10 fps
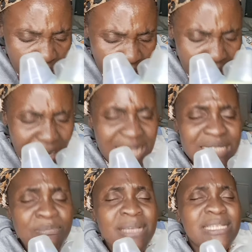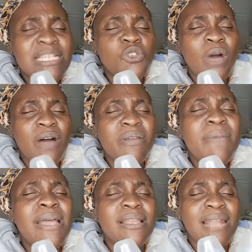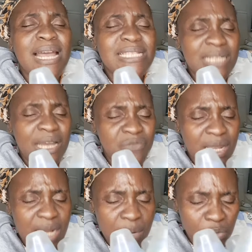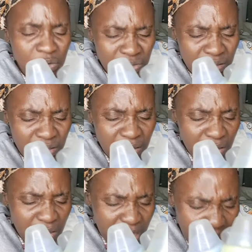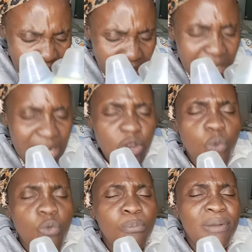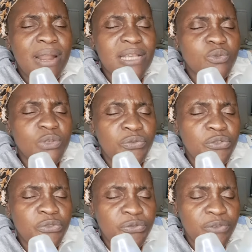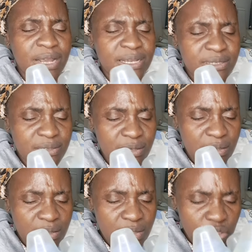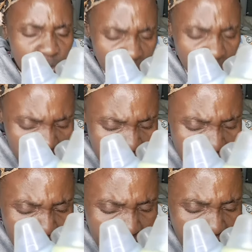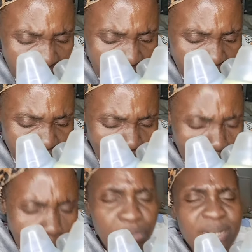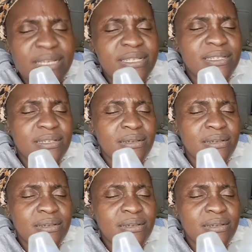The last message you have remain the last till after 9 months. I declare your womb blessed with fruitfulness. So shall it be. Openness.